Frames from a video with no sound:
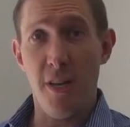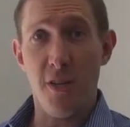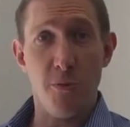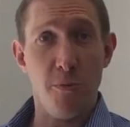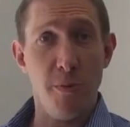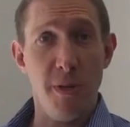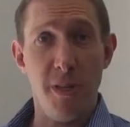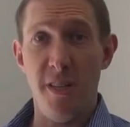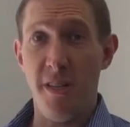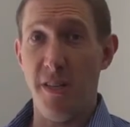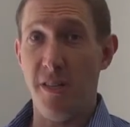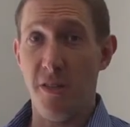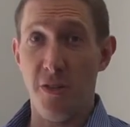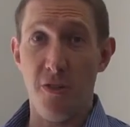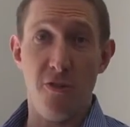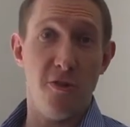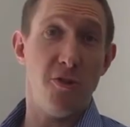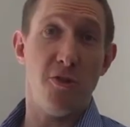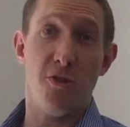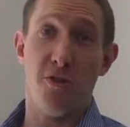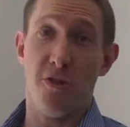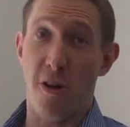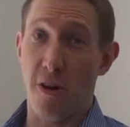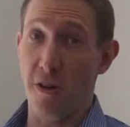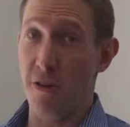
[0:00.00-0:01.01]
is we need to
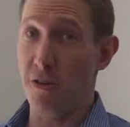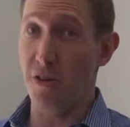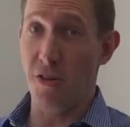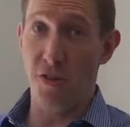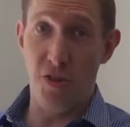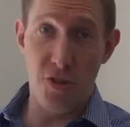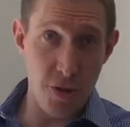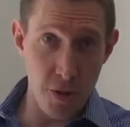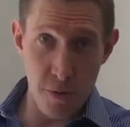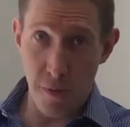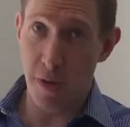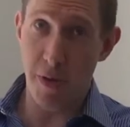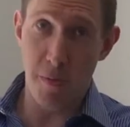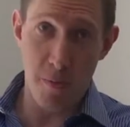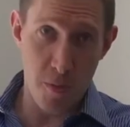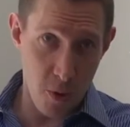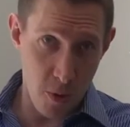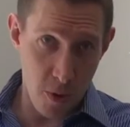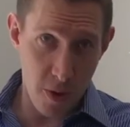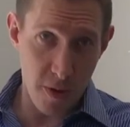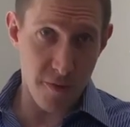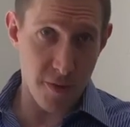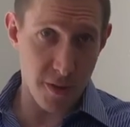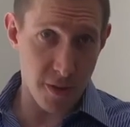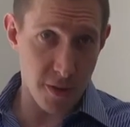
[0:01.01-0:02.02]
just start doing
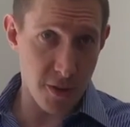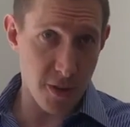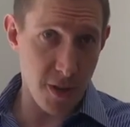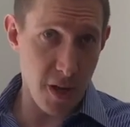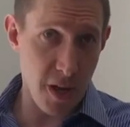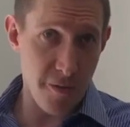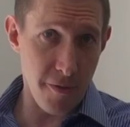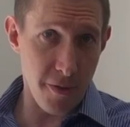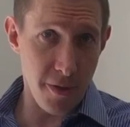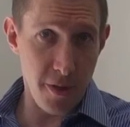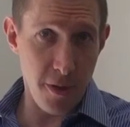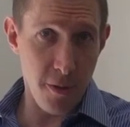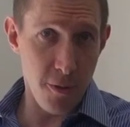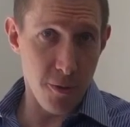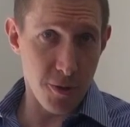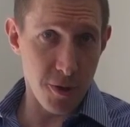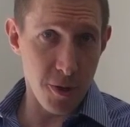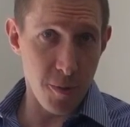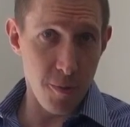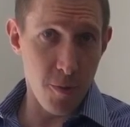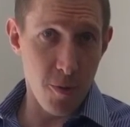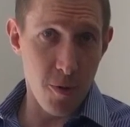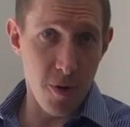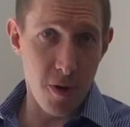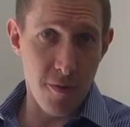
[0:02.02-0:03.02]
more of this stuff and
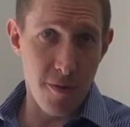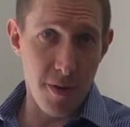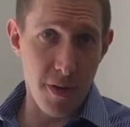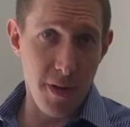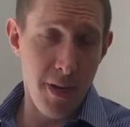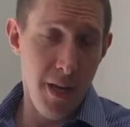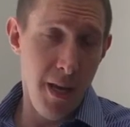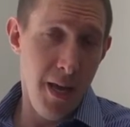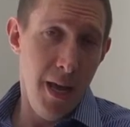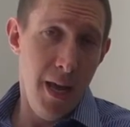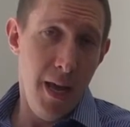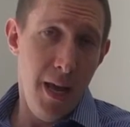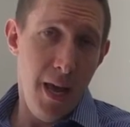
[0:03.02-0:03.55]
using more of it.